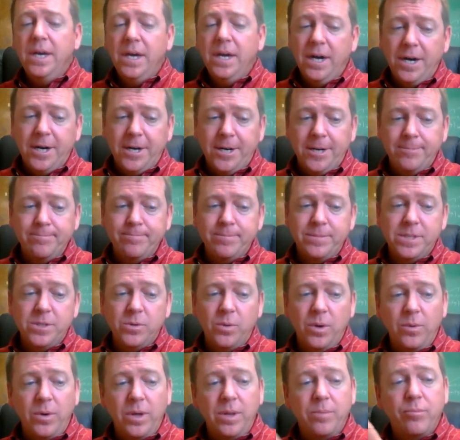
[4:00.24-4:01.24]

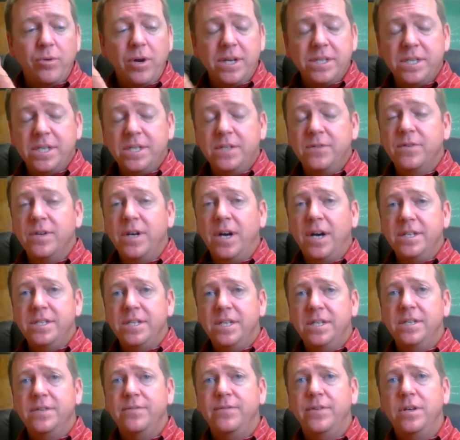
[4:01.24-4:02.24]
anyway, the process of
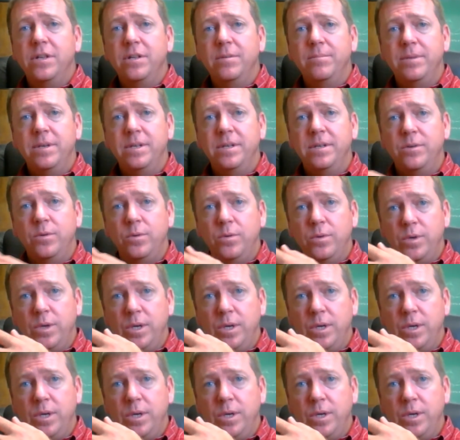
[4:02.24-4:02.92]
content development